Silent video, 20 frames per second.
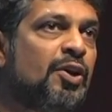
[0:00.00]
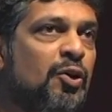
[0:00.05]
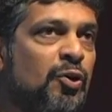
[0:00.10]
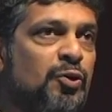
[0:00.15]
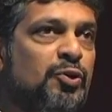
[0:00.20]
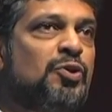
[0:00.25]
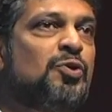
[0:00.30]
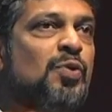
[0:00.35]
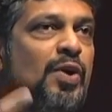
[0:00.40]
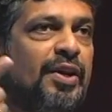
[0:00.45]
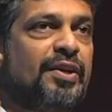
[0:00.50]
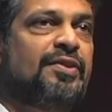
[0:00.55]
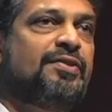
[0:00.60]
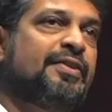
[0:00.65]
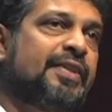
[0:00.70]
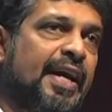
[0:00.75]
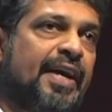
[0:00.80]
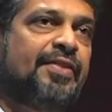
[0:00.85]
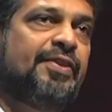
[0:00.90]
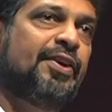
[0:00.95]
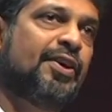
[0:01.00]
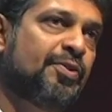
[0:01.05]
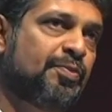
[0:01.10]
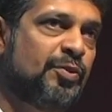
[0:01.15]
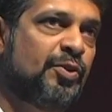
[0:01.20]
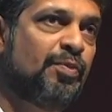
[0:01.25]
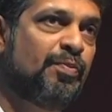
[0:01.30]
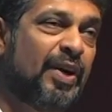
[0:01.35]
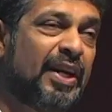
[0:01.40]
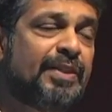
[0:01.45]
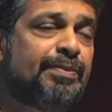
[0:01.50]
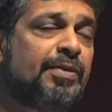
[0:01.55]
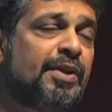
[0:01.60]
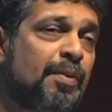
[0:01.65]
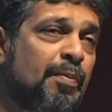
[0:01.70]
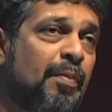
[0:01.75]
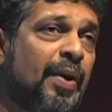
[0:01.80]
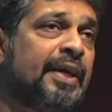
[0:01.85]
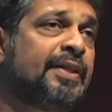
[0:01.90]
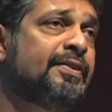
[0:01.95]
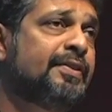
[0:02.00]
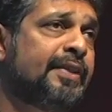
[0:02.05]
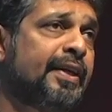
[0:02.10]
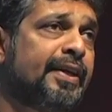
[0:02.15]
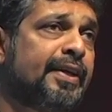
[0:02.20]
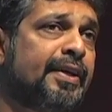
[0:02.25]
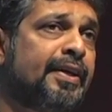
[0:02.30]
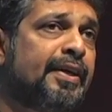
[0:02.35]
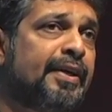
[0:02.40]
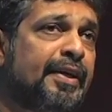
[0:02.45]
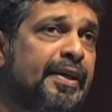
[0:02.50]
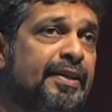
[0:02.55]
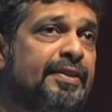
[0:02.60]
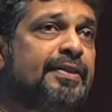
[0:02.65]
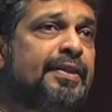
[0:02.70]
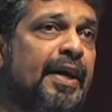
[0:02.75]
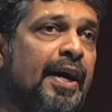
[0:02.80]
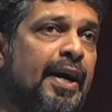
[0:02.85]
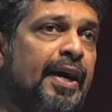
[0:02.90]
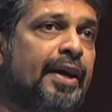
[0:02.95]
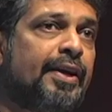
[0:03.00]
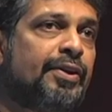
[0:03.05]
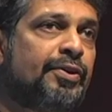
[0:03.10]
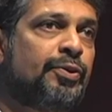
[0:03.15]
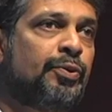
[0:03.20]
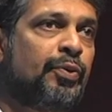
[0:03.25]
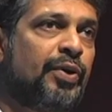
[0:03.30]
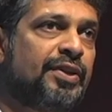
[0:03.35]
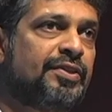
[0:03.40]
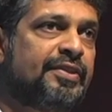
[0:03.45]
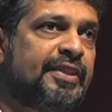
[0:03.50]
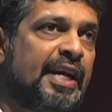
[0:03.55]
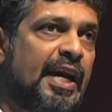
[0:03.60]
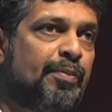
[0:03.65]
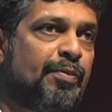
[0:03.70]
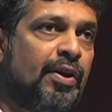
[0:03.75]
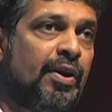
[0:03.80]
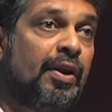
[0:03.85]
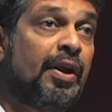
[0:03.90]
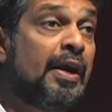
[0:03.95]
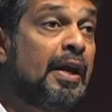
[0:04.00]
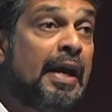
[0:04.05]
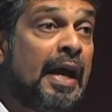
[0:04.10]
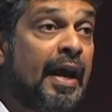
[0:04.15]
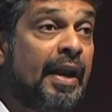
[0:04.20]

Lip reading: who do understand the entrepreneur mindset, it's hard to raise capital.